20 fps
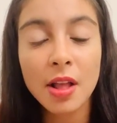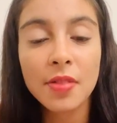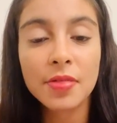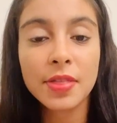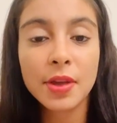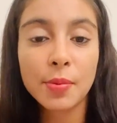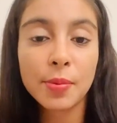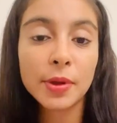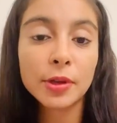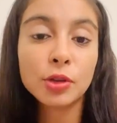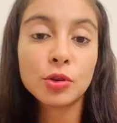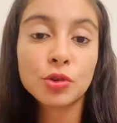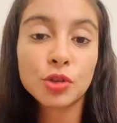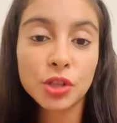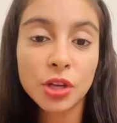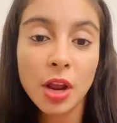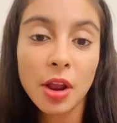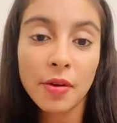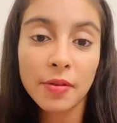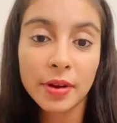that when you
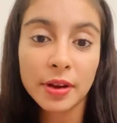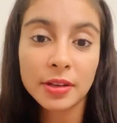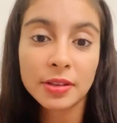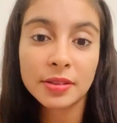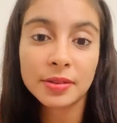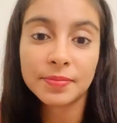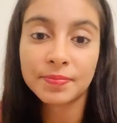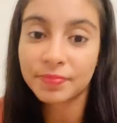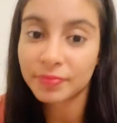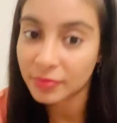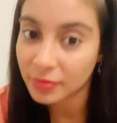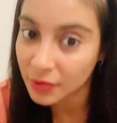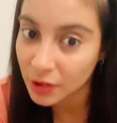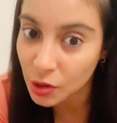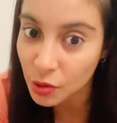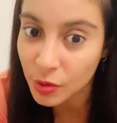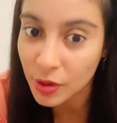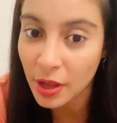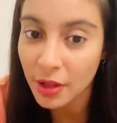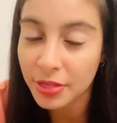share it,
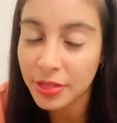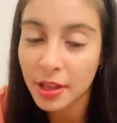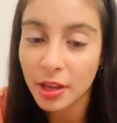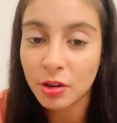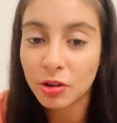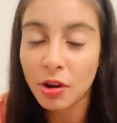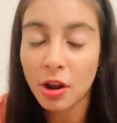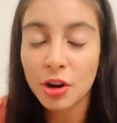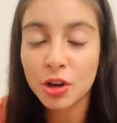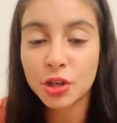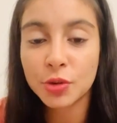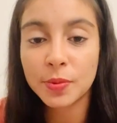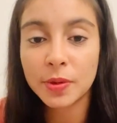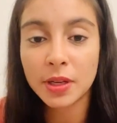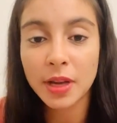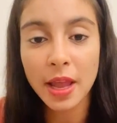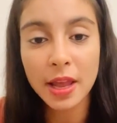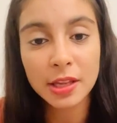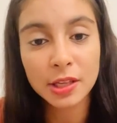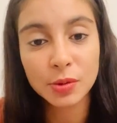you get the
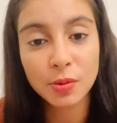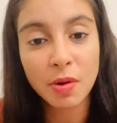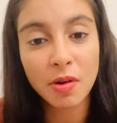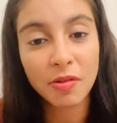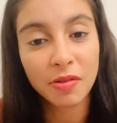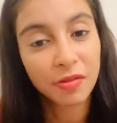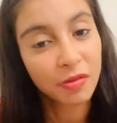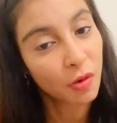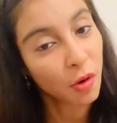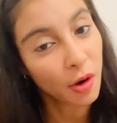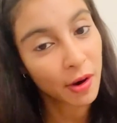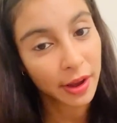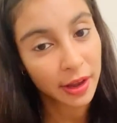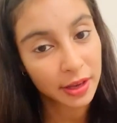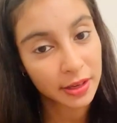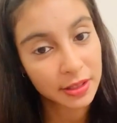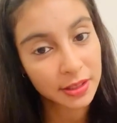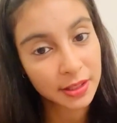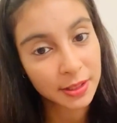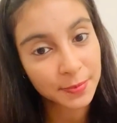acknowledgement as well for
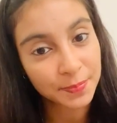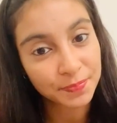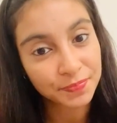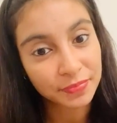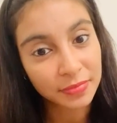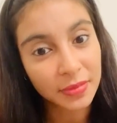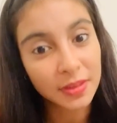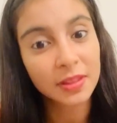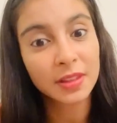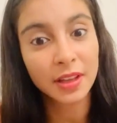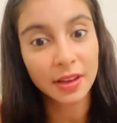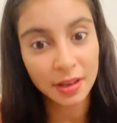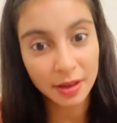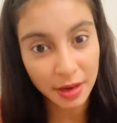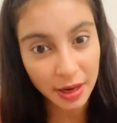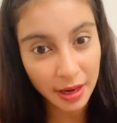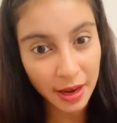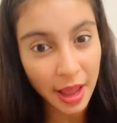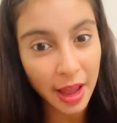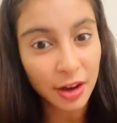it. That
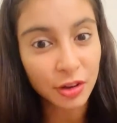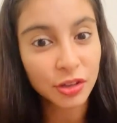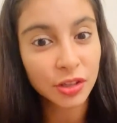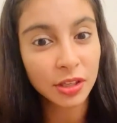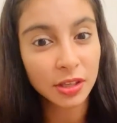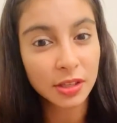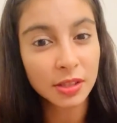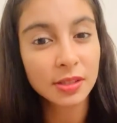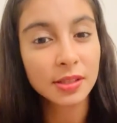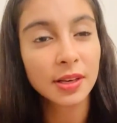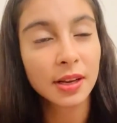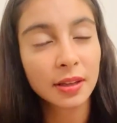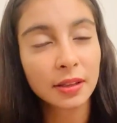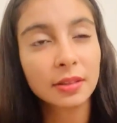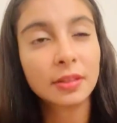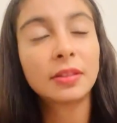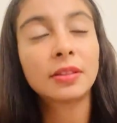it actually is like,